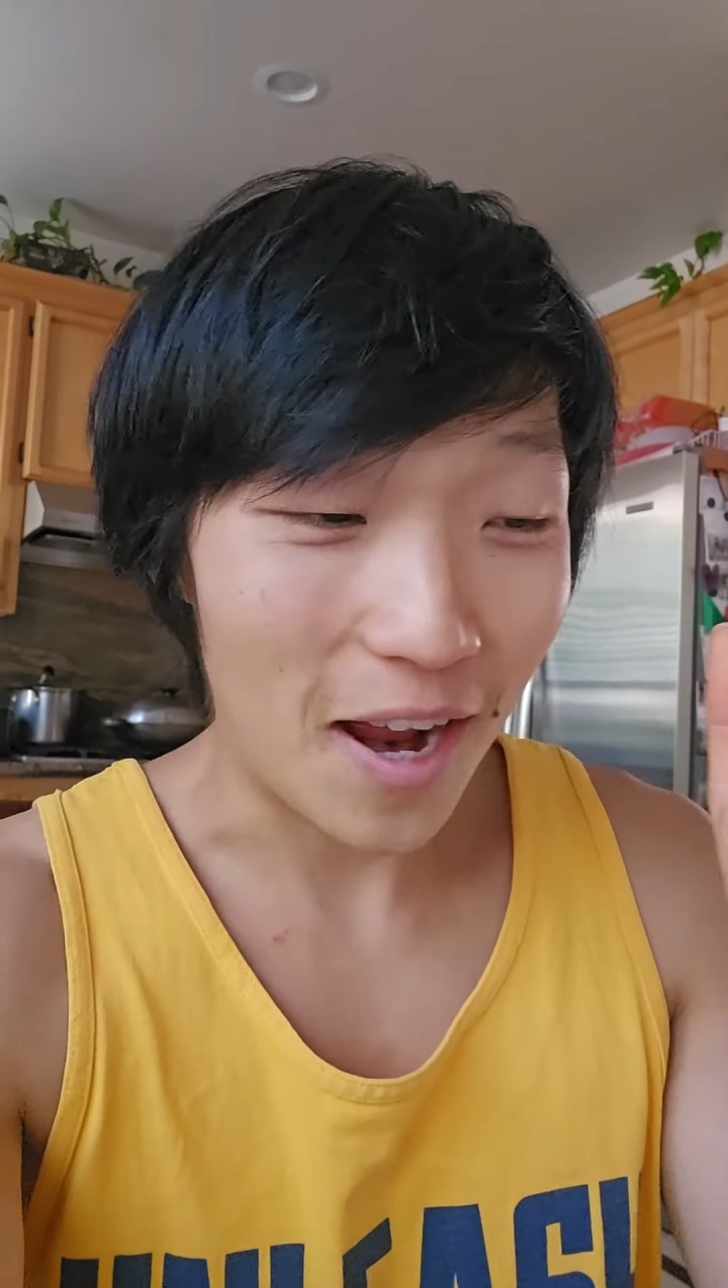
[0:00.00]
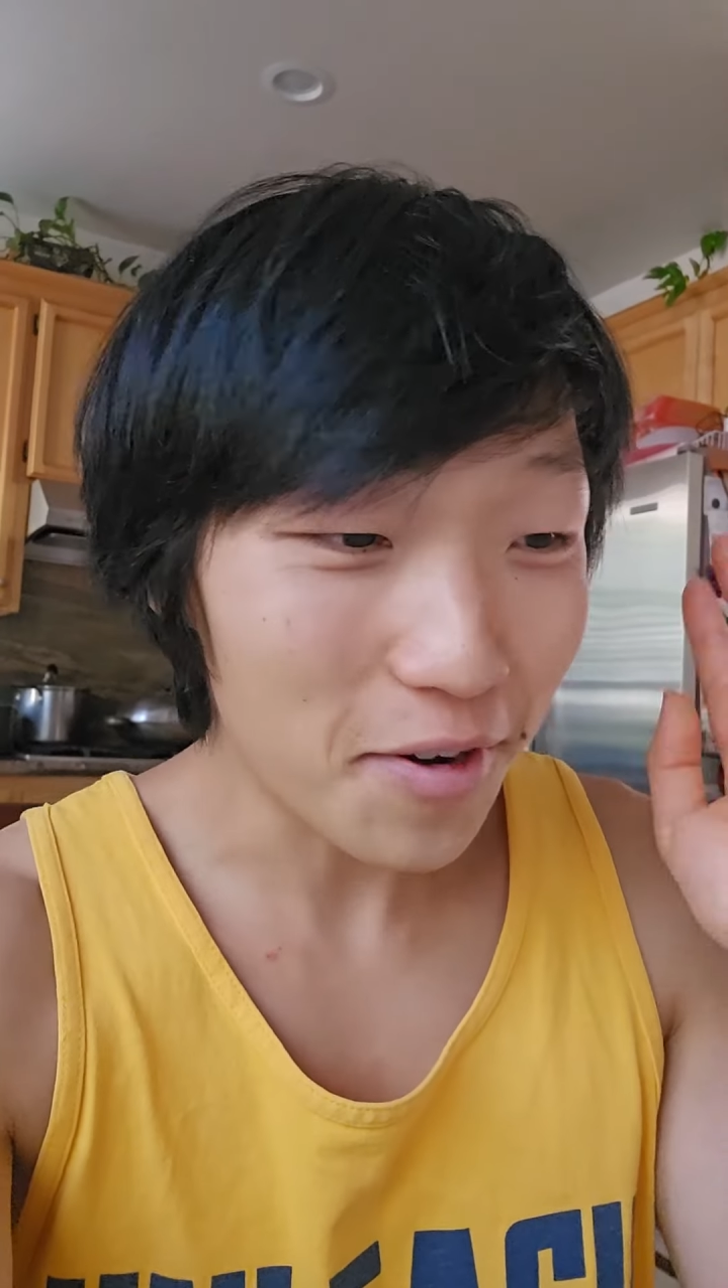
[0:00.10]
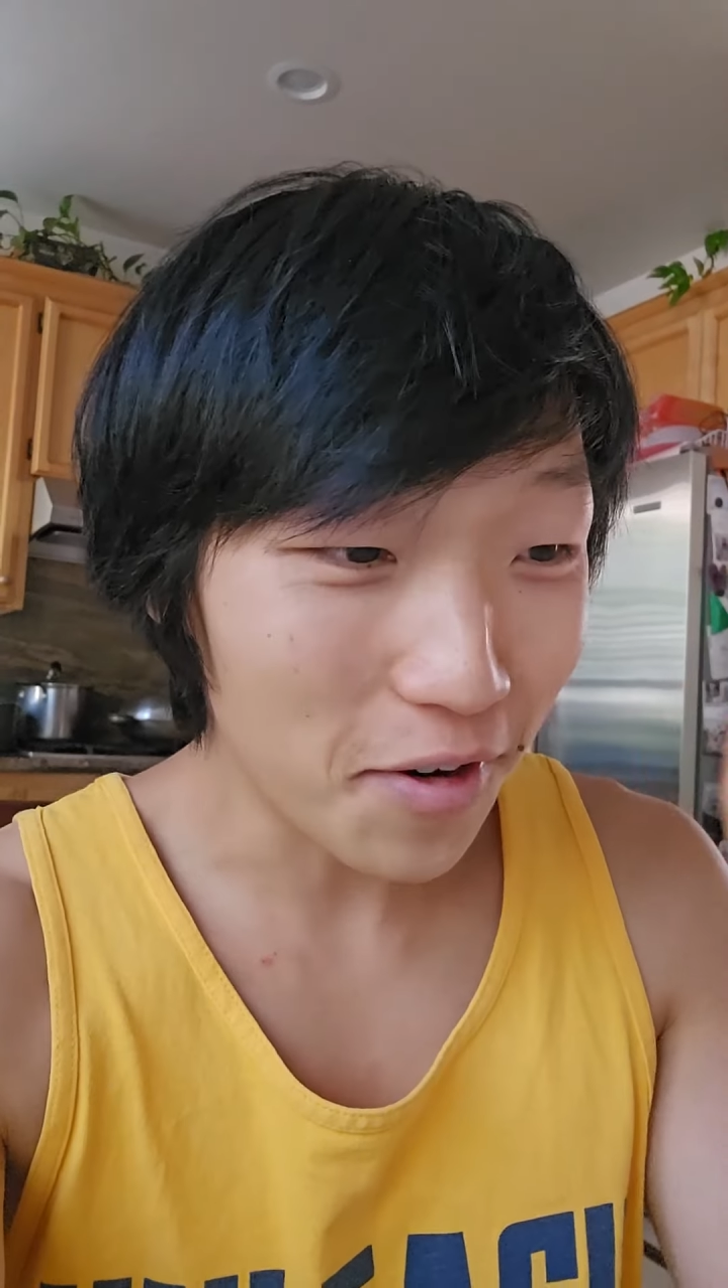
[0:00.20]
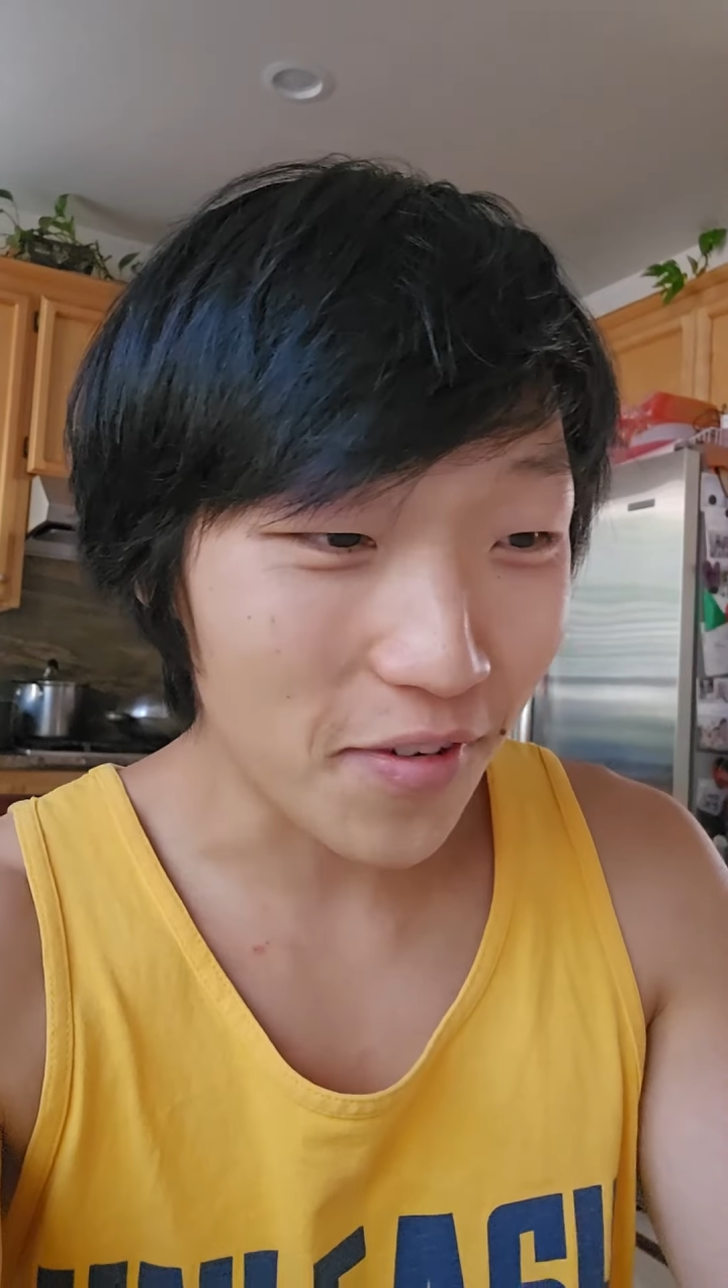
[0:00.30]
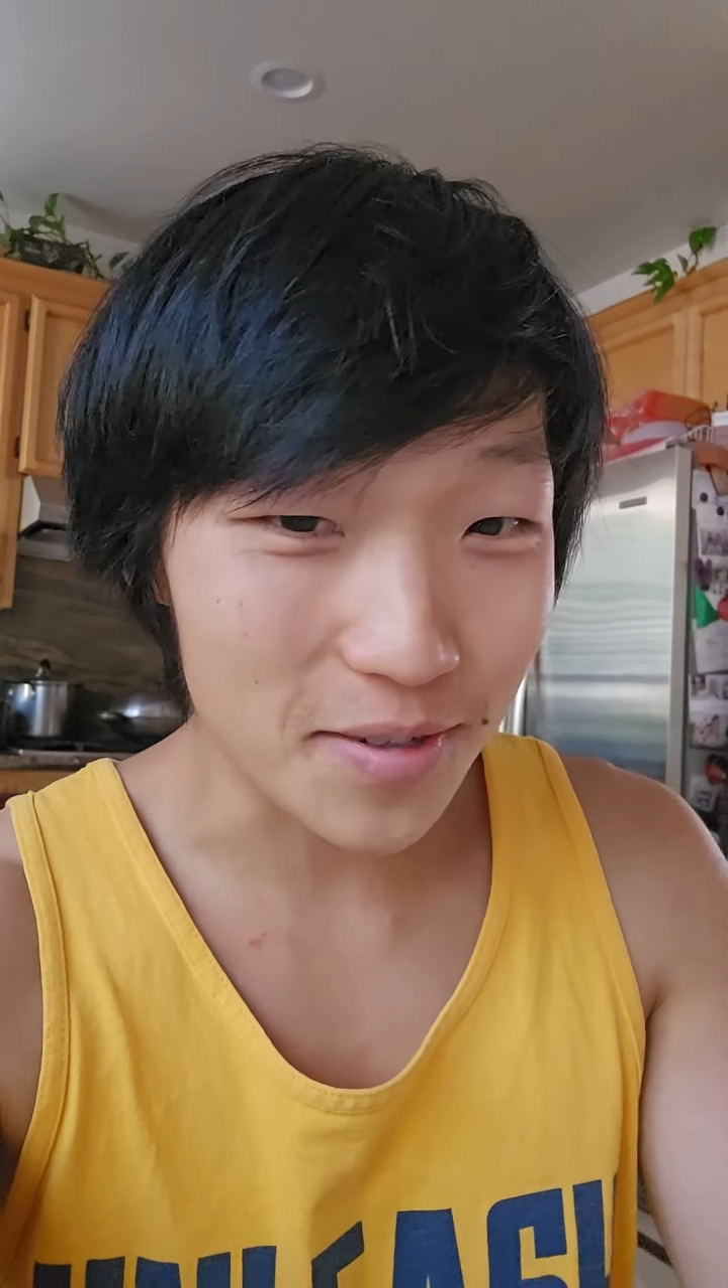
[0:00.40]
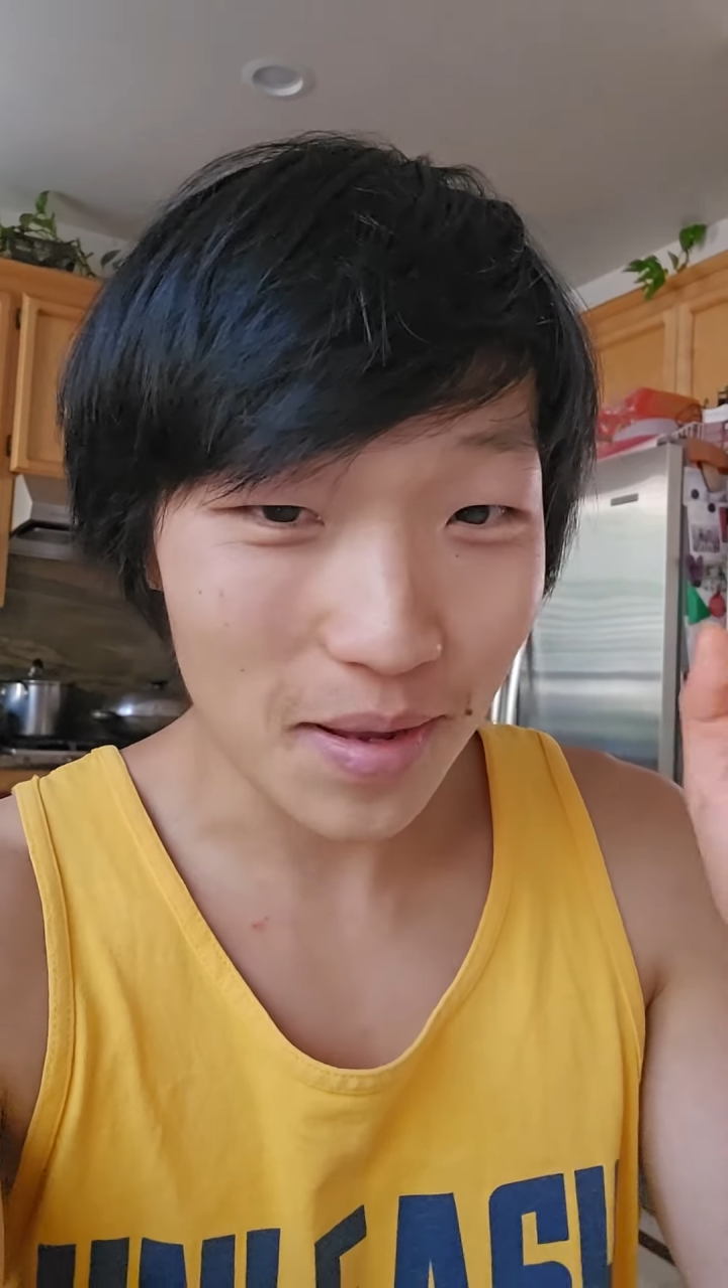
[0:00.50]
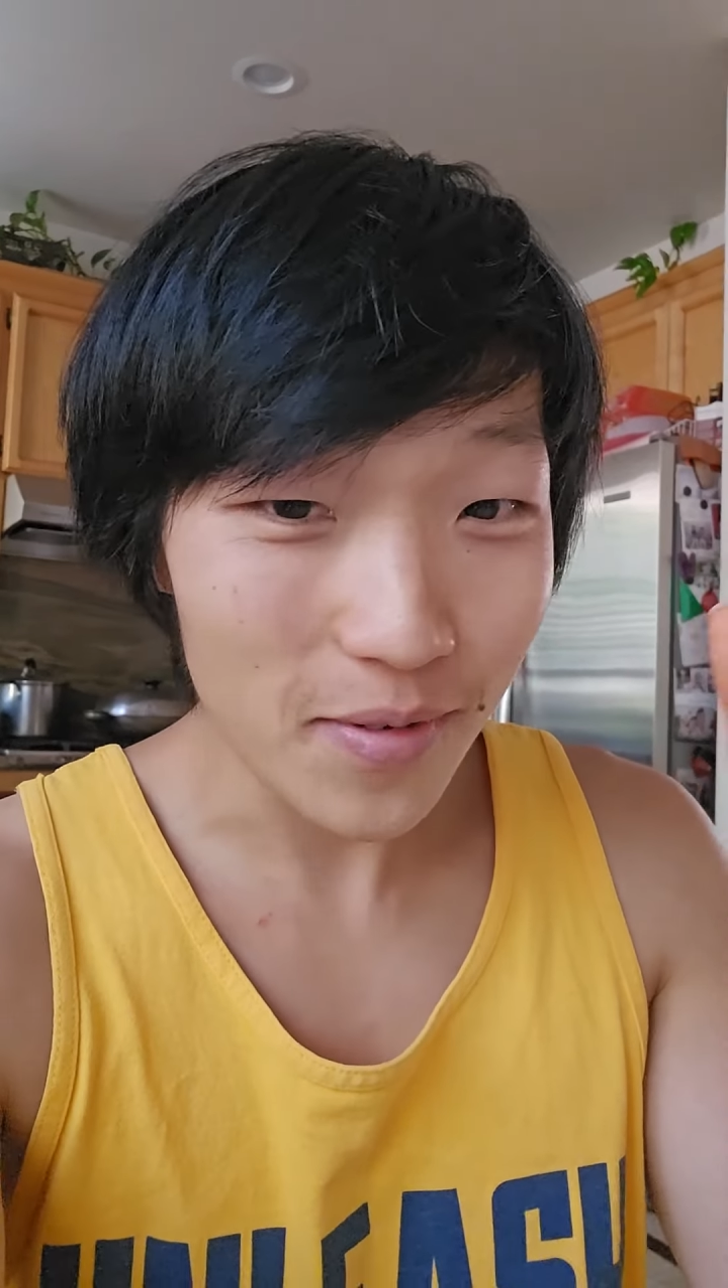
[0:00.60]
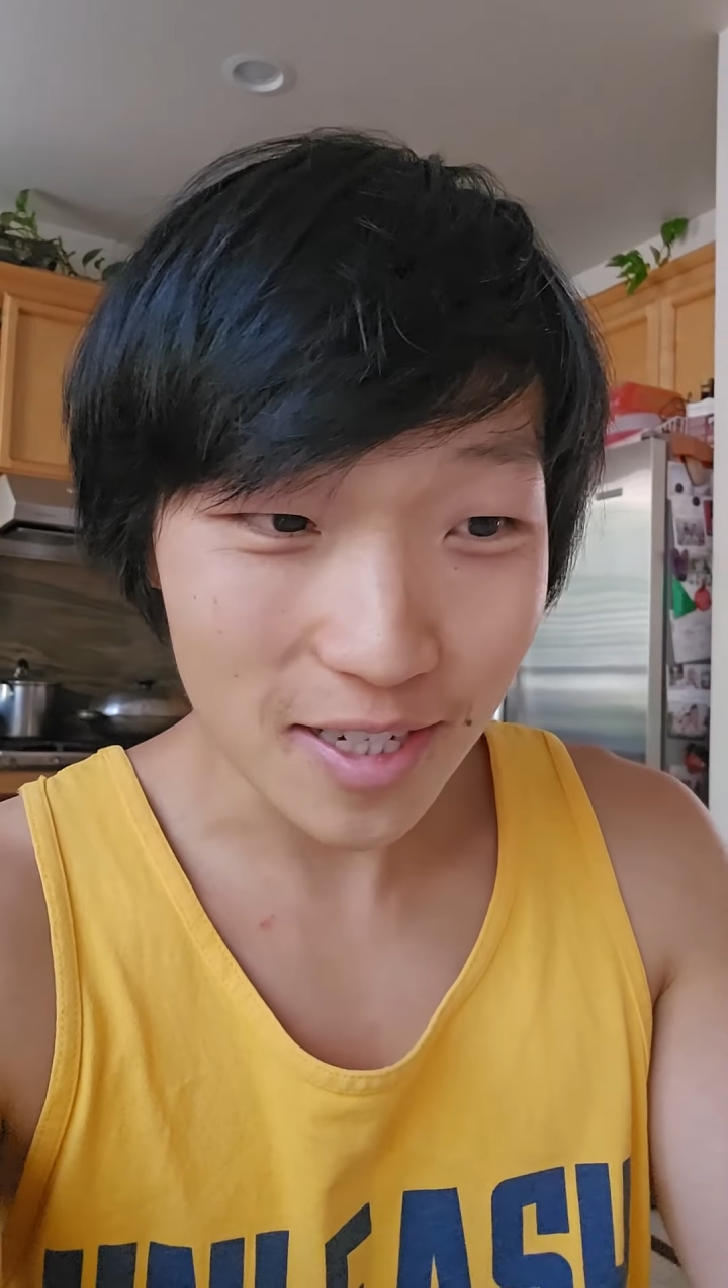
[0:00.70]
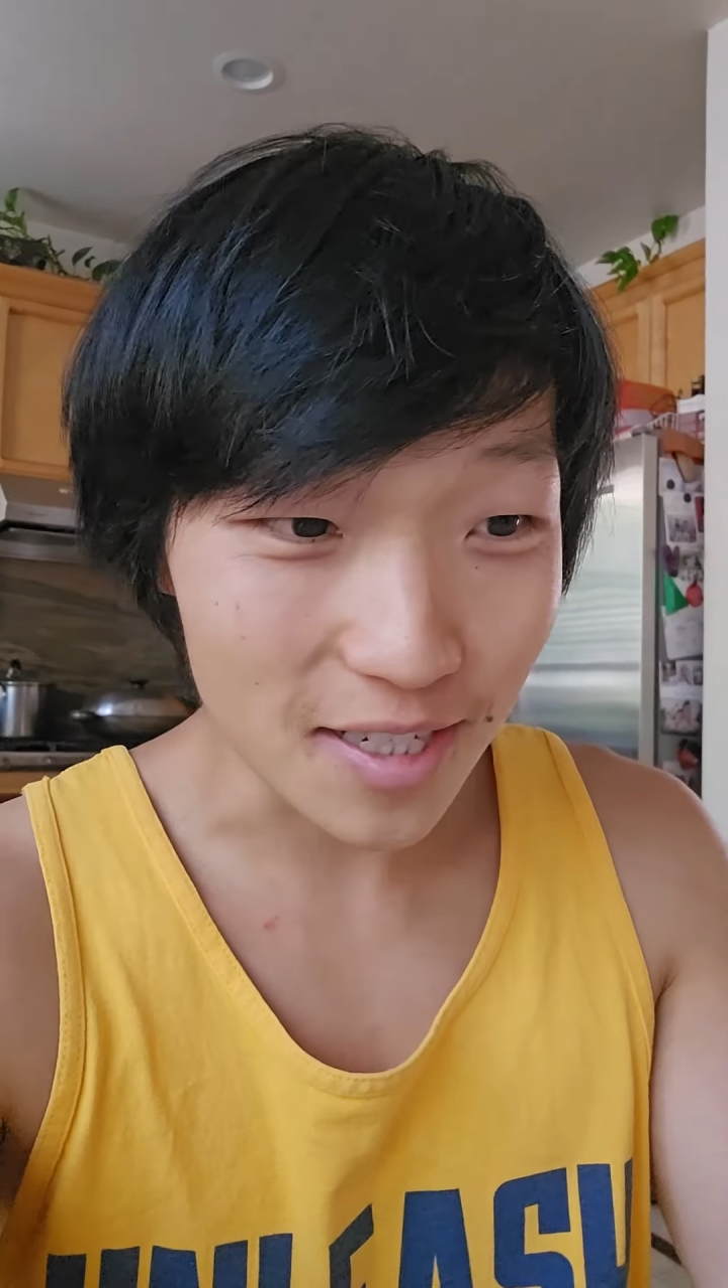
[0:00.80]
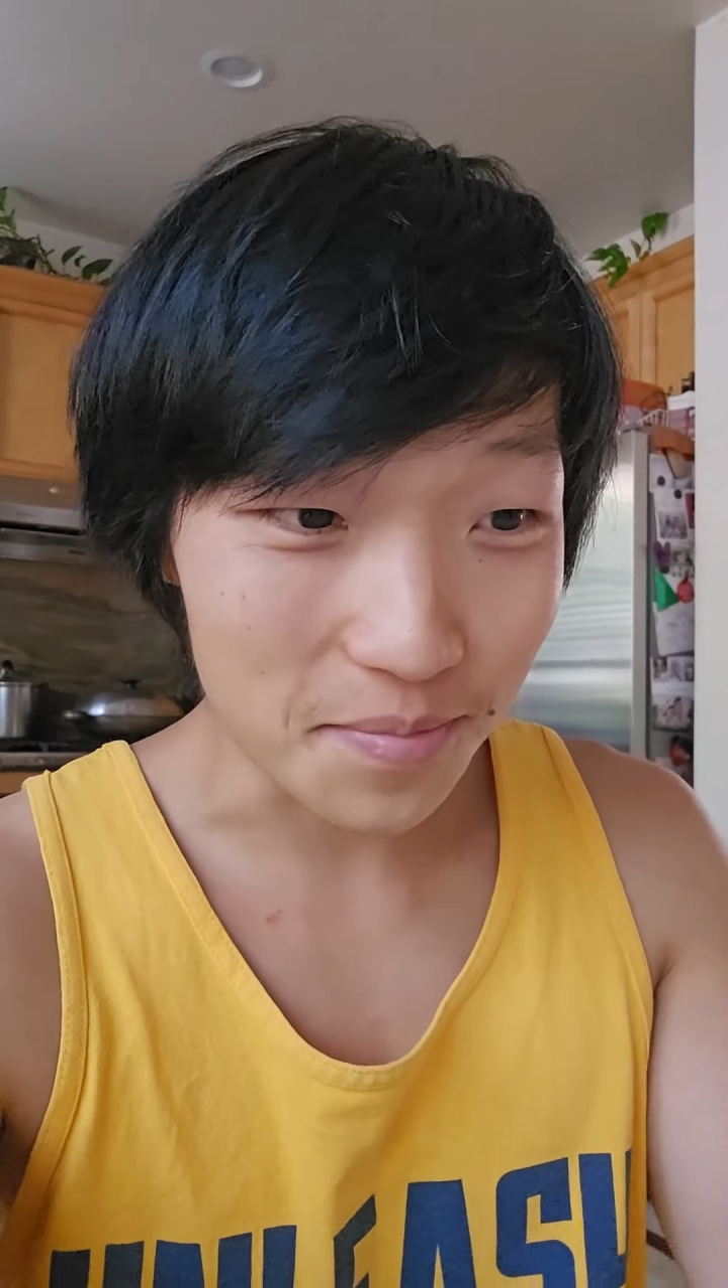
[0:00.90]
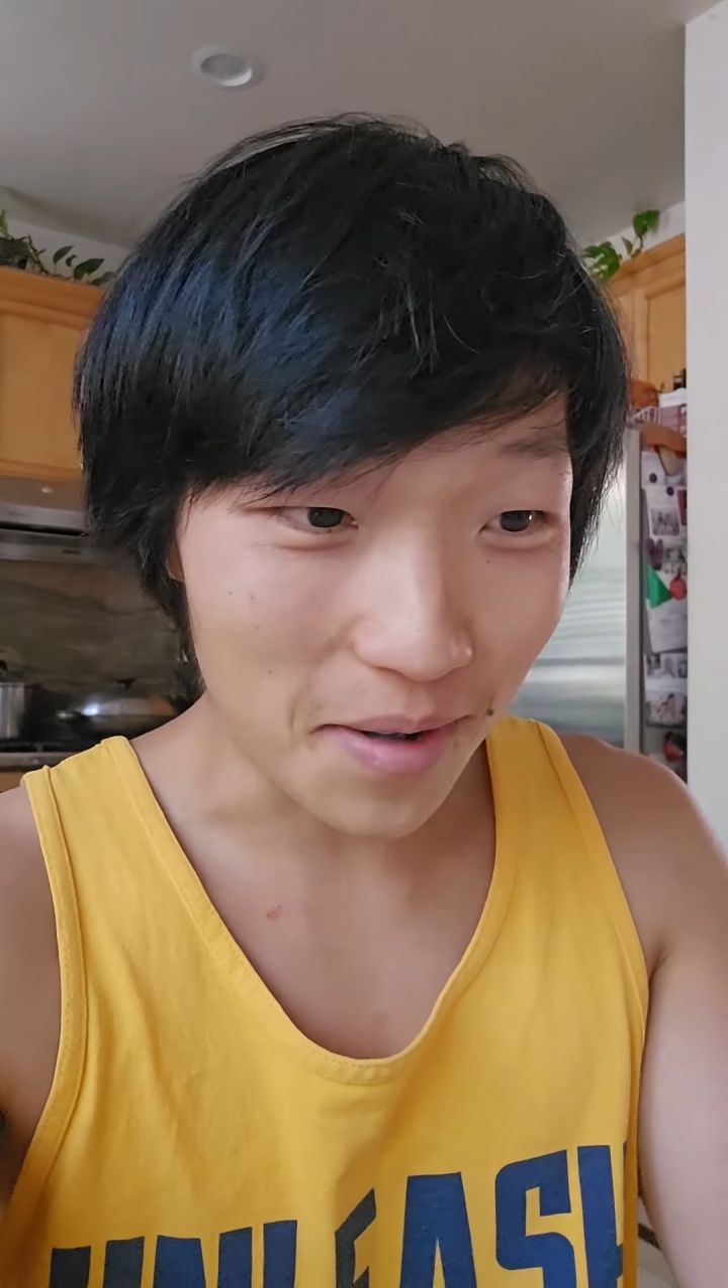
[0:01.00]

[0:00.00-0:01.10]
I don't know if maybe it's just